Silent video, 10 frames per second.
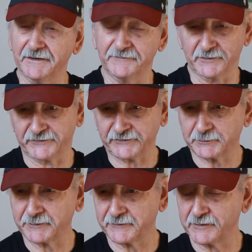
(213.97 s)
If you want six
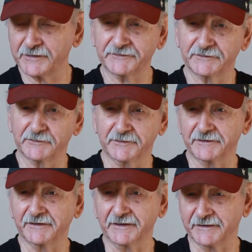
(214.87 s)
portfolios,
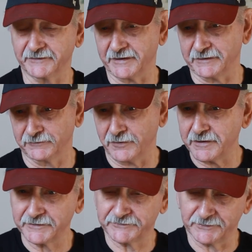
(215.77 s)
including a
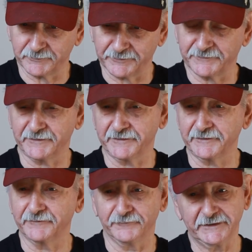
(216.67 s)
longer-term
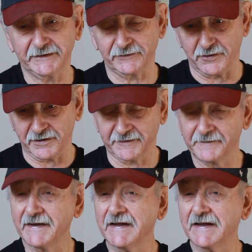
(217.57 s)
portfolio, really long,